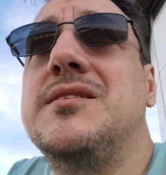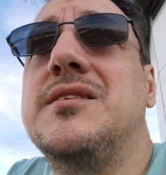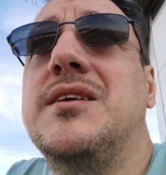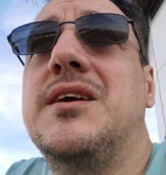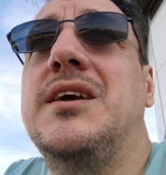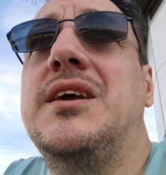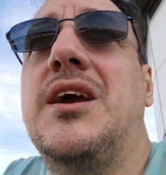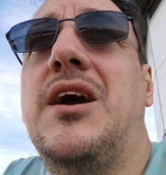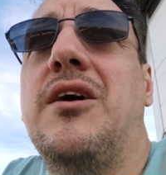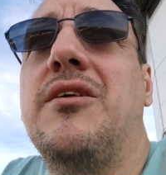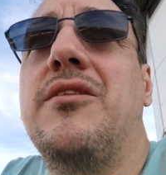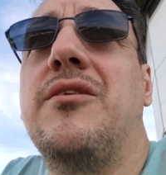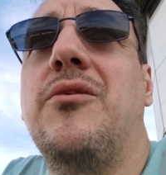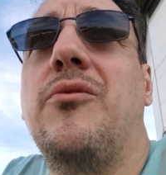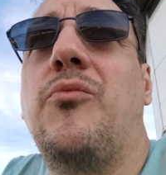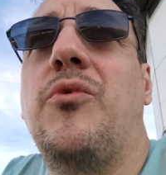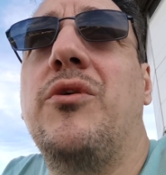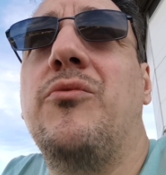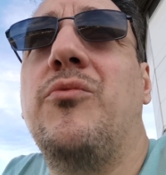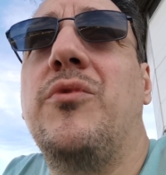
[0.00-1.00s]
The
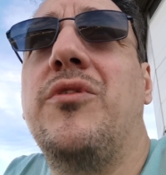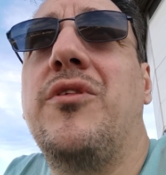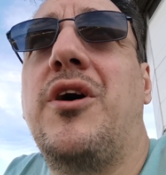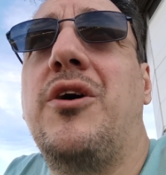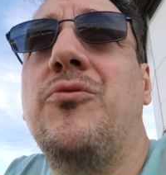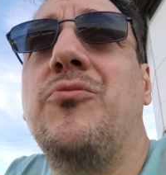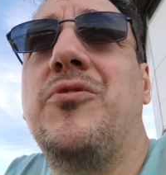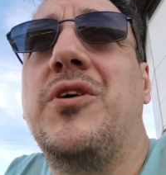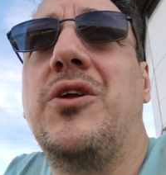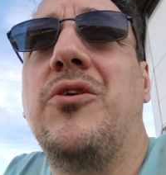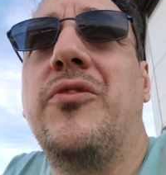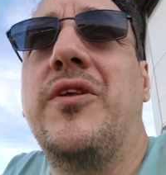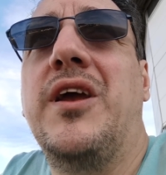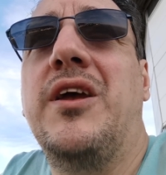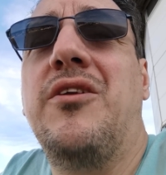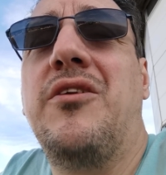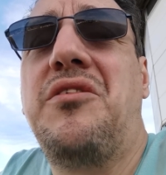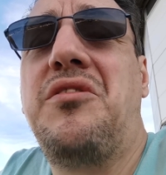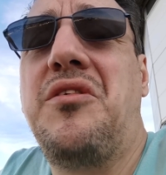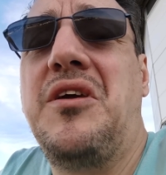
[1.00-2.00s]
one with the hotel on the
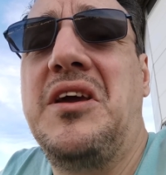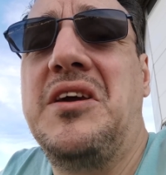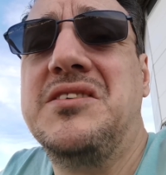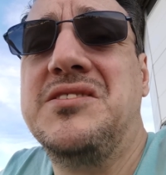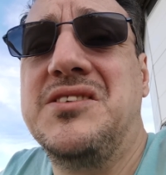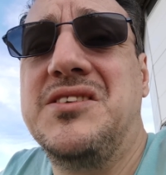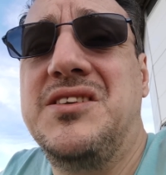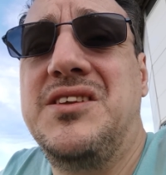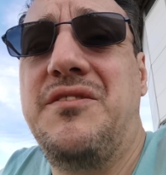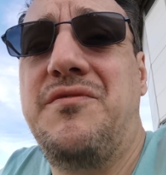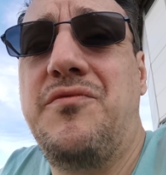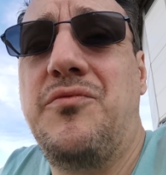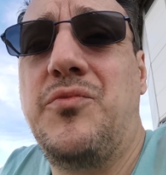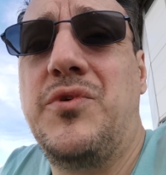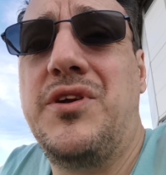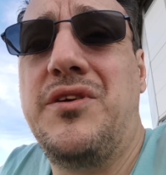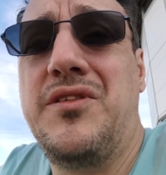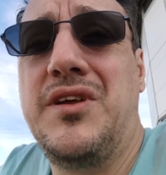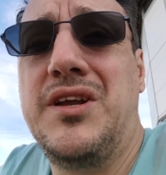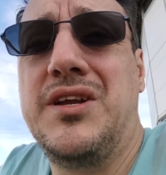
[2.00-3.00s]
end, I think, is a different
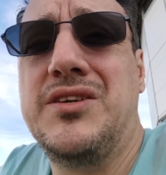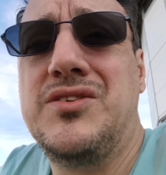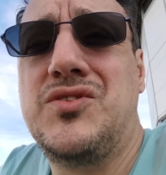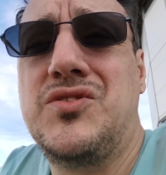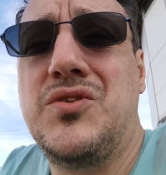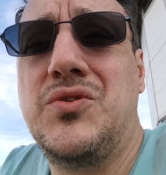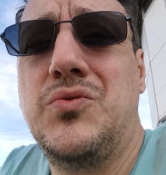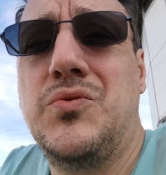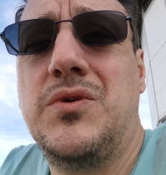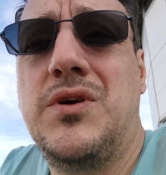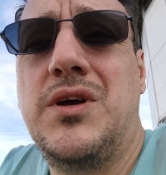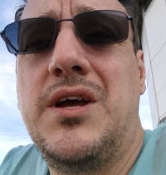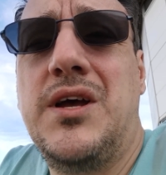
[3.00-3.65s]
one. I think there's two.